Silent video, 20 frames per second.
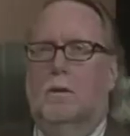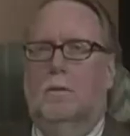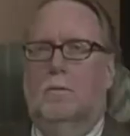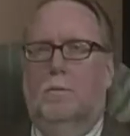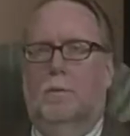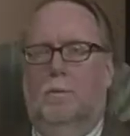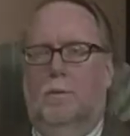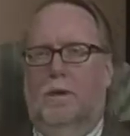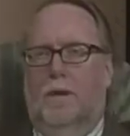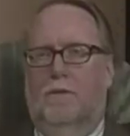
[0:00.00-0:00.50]

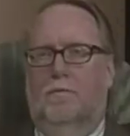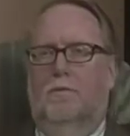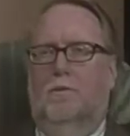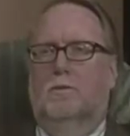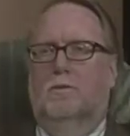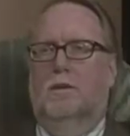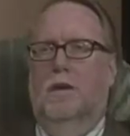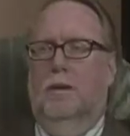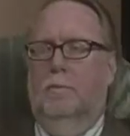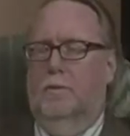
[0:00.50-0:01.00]
Well, when I
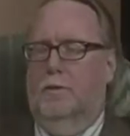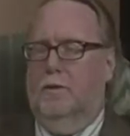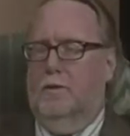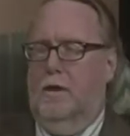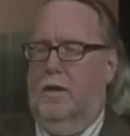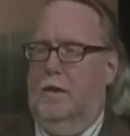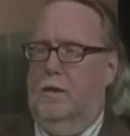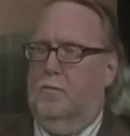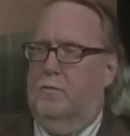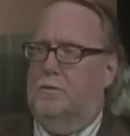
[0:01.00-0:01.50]
first came to
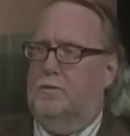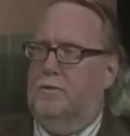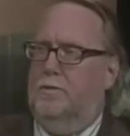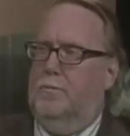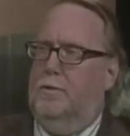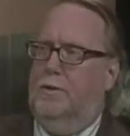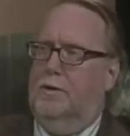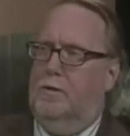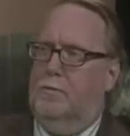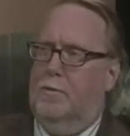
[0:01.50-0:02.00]
town, which I've
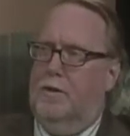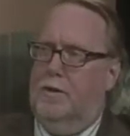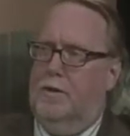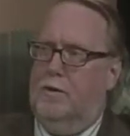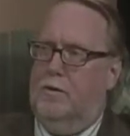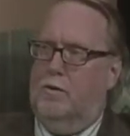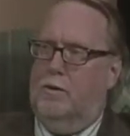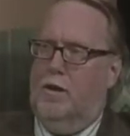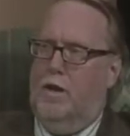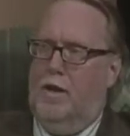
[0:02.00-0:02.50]
been here about a
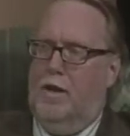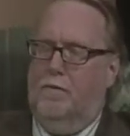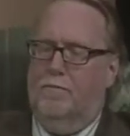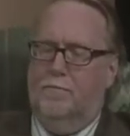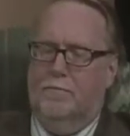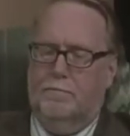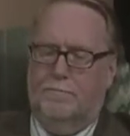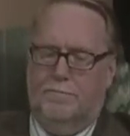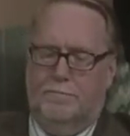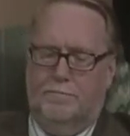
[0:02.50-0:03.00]
year and a half,